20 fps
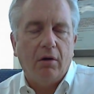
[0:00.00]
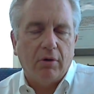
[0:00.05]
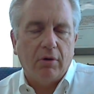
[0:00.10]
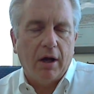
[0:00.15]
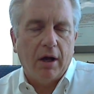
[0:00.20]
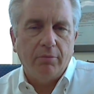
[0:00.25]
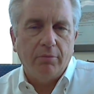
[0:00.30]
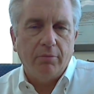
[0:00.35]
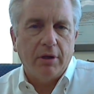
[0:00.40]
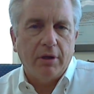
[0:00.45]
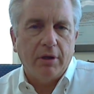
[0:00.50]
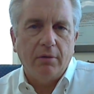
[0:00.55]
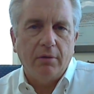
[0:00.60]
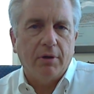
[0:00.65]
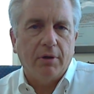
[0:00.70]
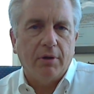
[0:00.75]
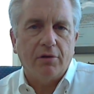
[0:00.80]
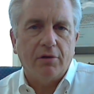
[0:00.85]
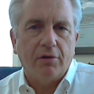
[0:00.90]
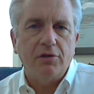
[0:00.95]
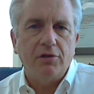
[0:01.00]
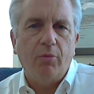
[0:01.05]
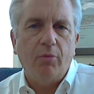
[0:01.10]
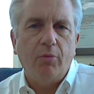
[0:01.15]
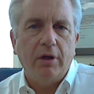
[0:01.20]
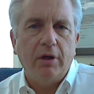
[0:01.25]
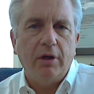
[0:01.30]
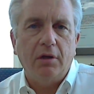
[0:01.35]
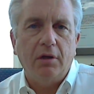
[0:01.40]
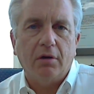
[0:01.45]
around me, but there's no
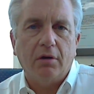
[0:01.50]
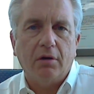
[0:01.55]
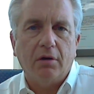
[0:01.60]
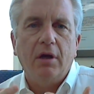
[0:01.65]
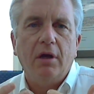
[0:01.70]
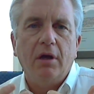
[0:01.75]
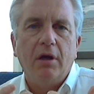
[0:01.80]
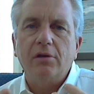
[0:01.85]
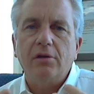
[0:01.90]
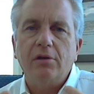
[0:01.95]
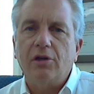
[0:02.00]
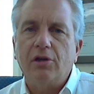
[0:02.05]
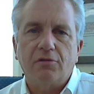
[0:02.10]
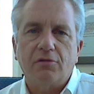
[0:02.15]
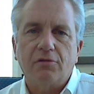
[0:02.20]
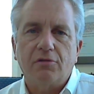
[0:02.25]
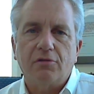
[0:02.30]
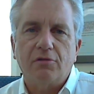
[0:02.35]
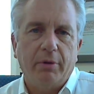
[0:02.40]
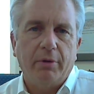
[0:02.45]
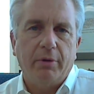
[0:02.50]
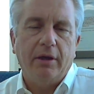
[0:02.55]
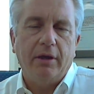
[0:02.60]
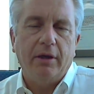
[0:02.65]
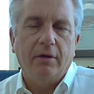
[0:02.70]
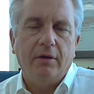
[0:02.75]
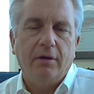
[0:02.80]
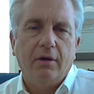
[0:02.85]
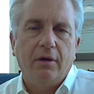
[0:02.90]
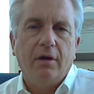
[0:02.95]
one here just for me.
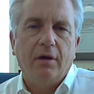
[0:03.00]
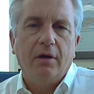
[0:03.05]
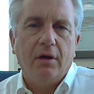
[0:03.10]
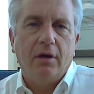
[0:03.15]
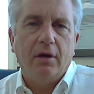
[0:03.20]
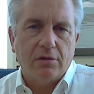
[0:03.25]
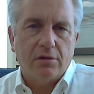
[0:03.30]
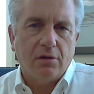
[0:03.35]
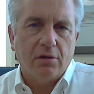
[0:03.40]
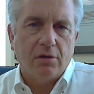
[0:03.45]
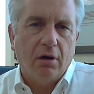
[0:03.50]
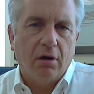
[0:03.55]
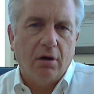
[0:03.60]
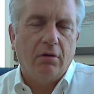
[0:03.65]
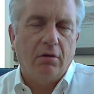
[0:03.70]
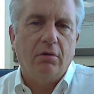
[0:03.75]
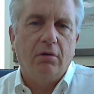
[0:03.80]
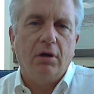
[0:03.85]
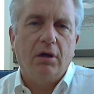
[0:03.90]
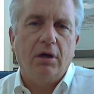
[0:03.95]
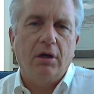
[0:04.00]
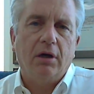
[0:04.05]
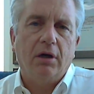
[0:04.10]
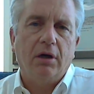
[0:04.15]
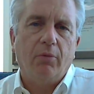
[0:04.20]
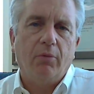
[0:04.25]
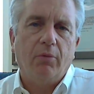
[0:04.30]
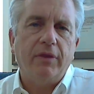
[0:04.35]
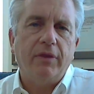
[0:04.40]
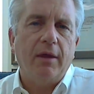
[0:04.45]
And so
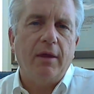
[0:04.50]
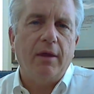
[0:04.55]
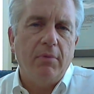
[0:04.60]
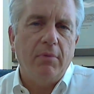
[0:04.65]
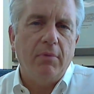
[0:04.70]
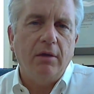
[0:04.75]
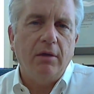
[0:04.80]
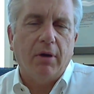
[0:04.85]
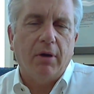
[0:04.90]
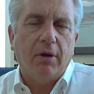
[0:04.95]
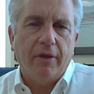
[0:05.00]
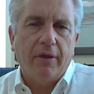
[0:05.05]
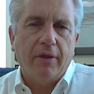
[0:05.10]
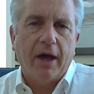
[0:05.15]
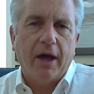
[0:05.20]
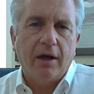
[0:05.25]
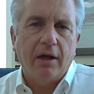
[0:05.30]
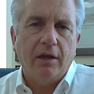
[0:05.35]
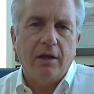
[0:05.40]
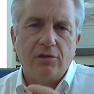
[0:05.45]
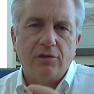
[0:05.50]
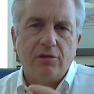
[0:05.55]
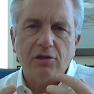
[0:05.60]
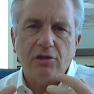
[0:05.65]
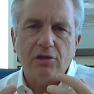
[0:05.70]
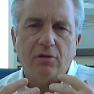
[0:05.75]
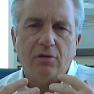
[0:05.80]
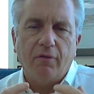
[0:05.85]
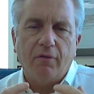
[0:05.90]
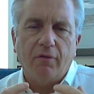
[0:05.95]
what they mean by that, and
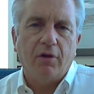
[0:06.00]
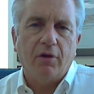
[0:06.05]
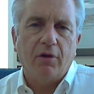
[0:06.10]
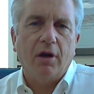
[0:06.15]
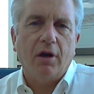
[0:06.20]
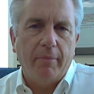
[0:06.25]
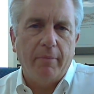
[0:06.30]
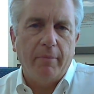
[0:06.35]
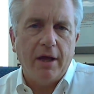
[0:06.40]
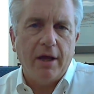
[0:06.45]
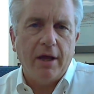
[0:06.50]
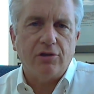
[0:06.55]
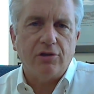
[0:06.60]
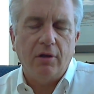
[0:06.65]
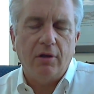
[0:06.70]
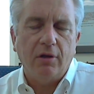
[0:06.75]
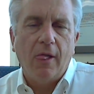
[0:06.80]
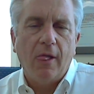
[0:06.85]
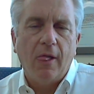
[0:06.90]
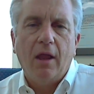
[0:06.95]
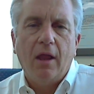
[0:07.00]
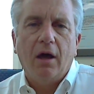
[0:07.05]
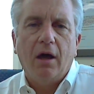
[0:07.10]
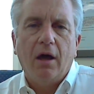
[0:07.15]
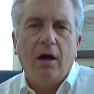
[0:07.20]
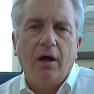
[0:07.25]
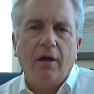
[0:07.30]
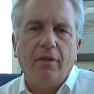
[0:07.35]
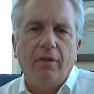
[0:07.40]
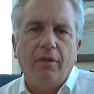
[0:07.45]
just if you can imagine
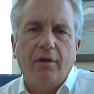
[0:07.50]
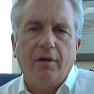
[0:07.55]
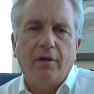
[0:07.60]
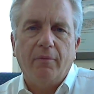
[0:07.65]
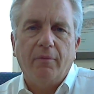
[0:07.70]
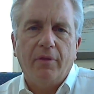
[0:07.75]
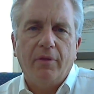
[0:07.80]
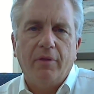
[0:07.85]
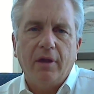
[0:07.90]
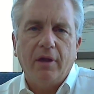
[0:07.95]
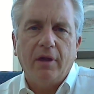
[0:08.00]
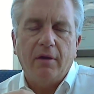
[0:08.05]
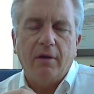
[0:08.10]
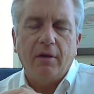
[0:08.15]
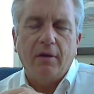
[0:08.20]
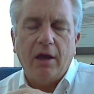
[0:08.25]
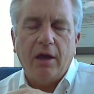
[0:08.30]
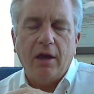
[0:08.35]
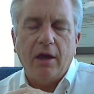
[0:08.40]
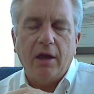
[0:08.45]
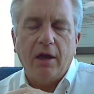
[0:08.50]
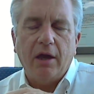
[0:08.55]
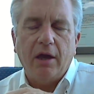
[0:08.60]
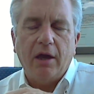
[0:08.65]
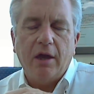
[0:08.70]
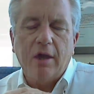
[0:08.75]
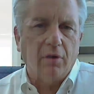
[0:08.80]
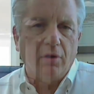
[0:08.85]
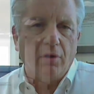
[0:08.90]
the anguish of